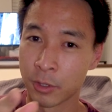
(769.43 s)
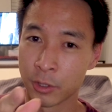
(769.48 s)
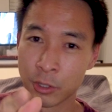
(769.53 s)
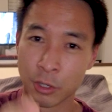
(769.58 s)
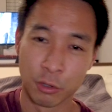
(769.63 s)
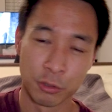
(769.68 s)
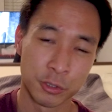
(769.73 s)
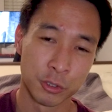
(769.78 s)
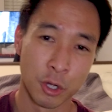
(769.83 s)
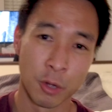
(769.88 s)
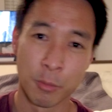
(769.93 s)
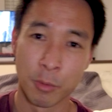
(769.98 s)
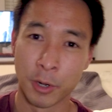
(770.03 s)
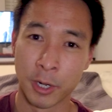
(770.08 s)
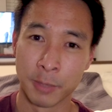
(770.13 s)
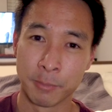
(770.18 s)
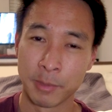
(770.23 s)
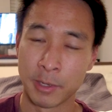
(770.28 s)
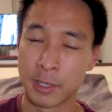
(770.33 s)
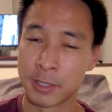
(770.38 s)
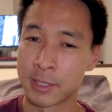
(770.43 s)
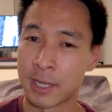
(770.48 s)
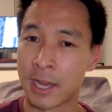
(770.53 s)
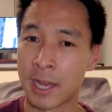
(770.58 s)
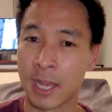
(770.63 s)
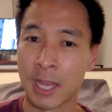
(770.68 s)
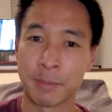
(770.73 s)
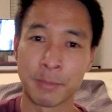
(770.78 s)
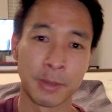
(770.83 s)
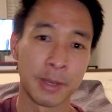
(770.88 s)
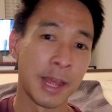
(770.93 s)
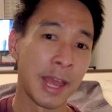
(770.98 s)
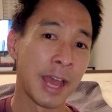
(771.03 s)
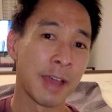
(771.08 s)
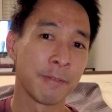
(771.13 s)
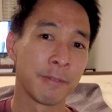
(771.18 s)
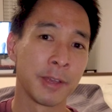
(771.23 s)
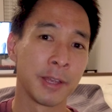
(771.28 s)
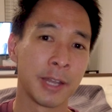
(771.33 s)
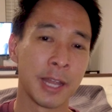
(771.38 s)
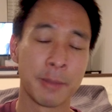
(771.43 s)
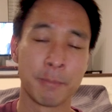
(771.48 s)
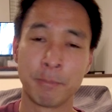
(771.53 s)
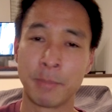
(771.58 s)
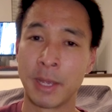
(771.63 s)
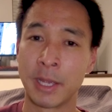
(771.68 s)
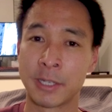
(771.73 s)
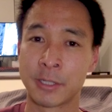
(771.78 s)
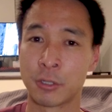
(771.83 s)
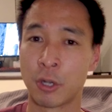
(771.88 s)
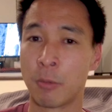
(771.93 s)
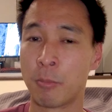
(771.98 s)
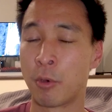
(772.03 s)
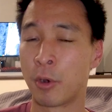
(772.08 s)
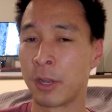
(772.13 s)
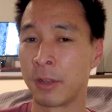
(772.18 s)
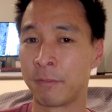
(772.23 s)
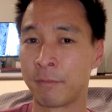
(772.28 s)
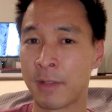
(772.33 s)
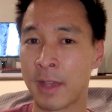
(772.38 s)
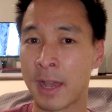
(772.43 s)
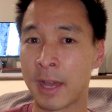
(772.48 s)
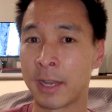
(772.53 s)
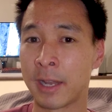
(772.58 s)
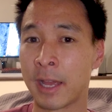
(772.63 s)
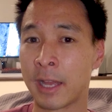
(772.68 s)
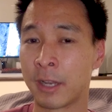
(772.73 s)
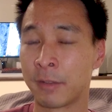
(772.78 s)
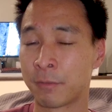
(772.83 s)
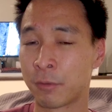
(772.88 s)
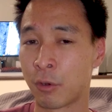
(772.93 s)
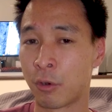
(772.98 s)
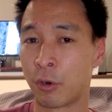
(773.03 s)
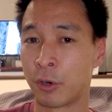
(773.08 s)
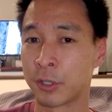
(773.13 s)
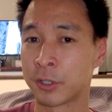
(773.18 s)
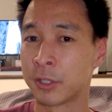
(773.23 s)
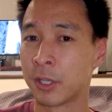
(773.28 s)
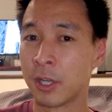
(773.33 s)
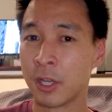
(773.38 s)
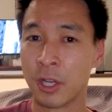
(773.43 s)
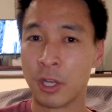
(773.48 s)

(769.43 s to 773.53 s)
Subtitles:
go snowboarding because I am an avid and big snowboarding fan, and of course